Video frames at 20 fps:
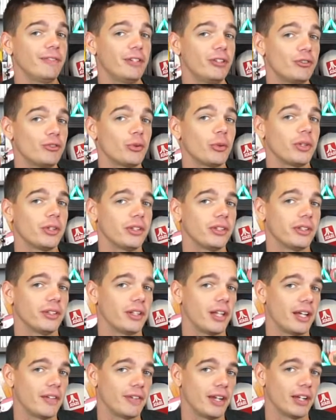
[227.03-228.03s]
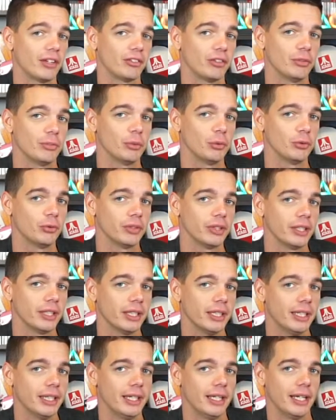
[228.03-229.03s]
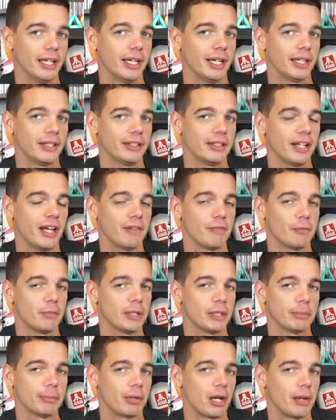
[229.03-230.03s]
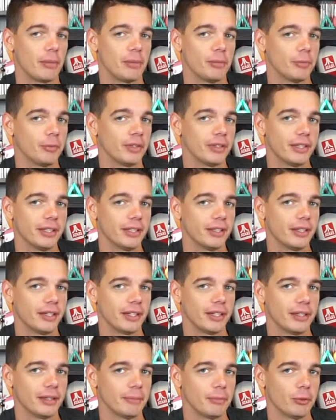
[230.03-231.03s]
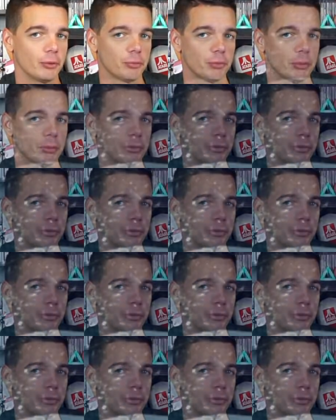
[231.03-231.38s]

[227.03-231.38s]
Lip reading: enjoyed the live-action movie. I didn't have a big problem with it. Most people